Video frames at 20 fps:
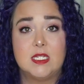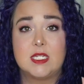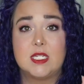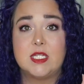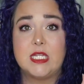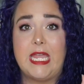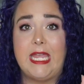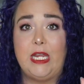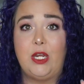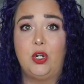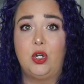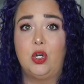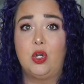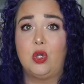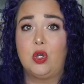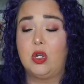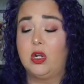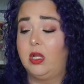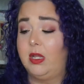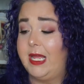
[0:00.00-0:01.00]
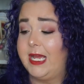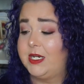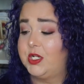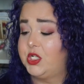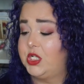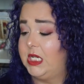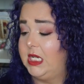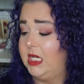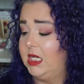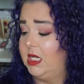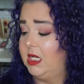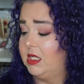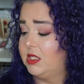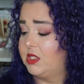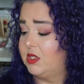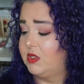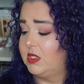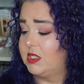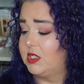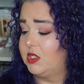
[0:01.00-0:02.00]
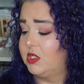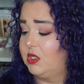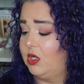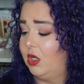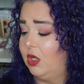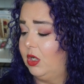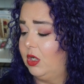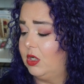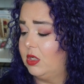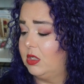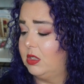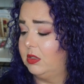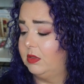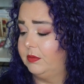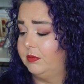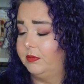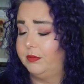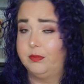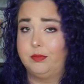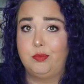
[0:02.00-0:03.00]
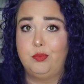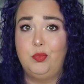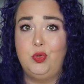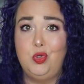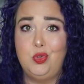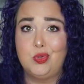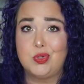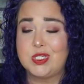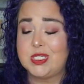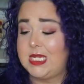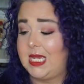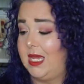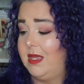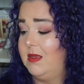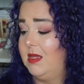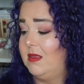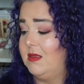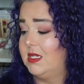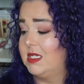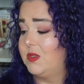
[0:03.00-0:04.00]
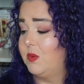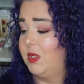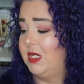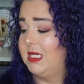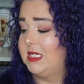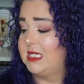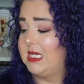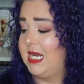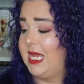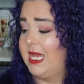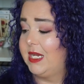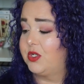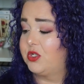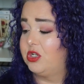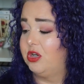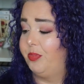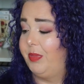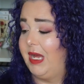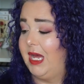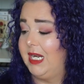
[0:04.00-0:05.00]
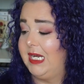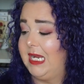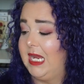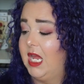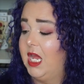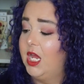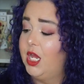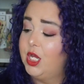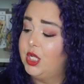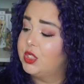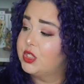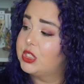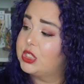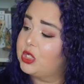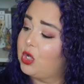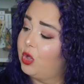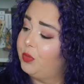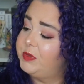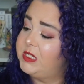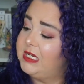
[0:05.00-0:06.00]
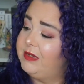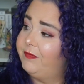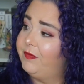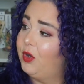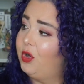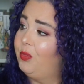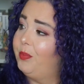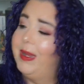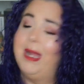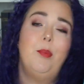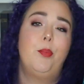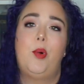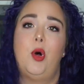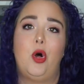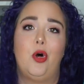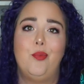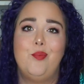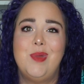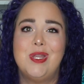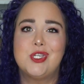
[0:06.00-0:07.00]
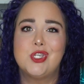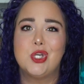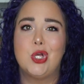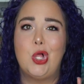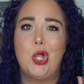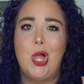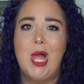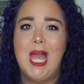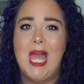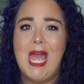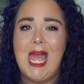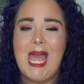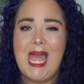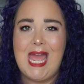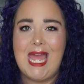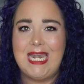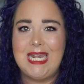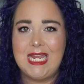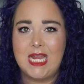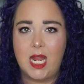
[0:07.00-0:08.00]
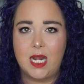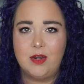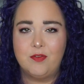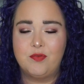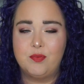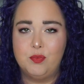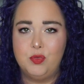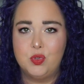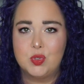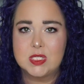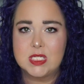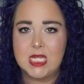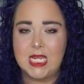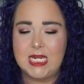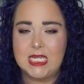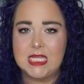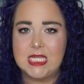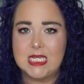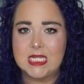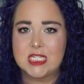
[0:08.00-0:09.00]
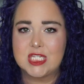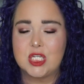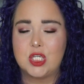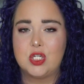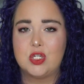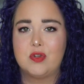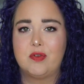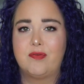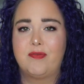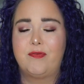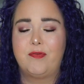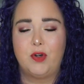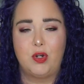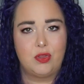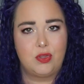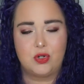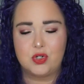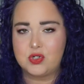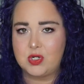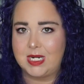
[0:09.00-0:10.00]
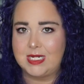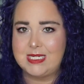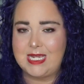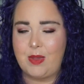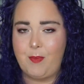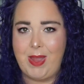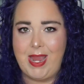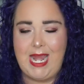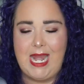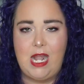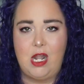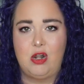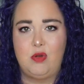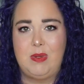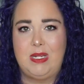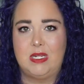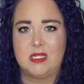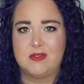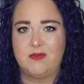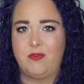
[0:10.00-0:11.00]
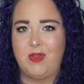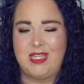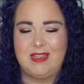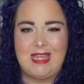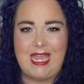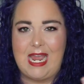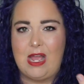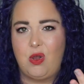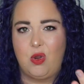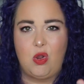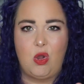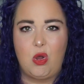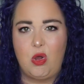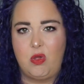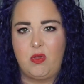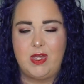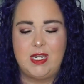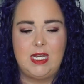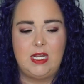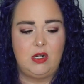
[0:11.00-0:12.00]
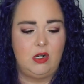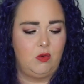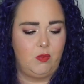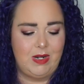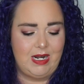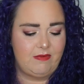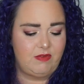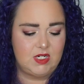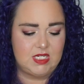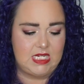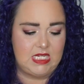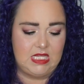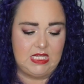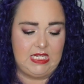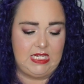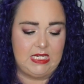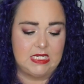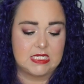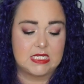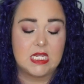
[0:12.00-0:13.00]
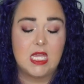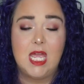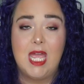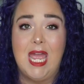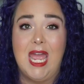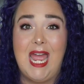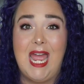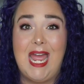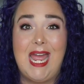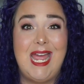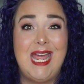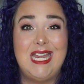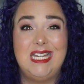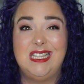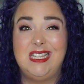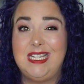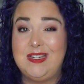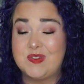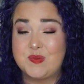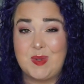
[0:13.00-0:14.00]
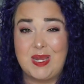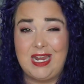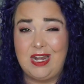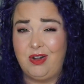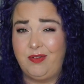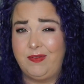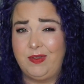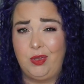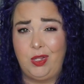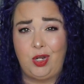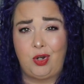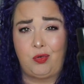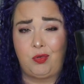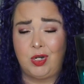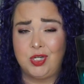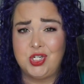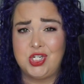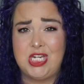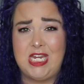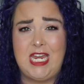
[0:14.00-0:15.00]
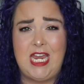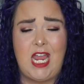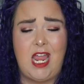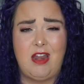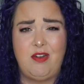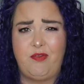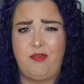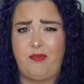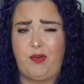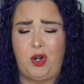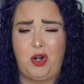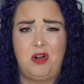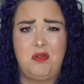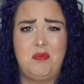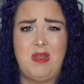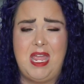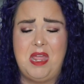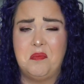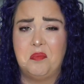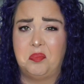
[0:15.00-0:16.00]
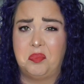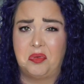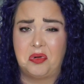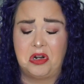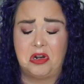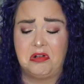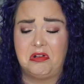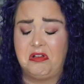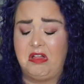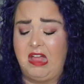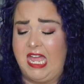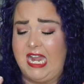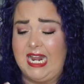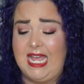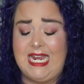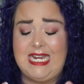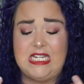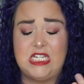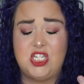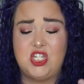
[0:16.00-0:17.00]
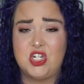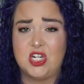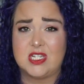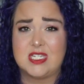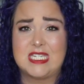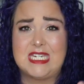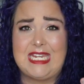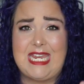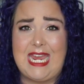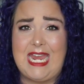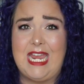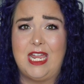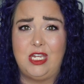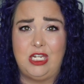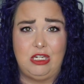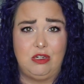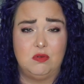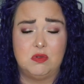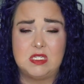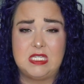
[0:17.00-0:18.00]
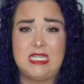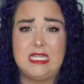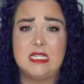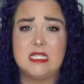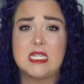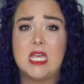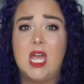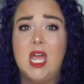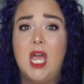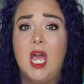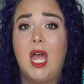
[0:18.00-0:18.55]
This is a curl collection. So this is Curl Mousse and then this one is an Extra Body Sculpting Foam by Paul Mitchell. Any kind of mousse like this, further dries out my hair because of like the alcohol in it or whatever's in these and leaves my hair feeling crunchy and firm and brittle and I just can't use these.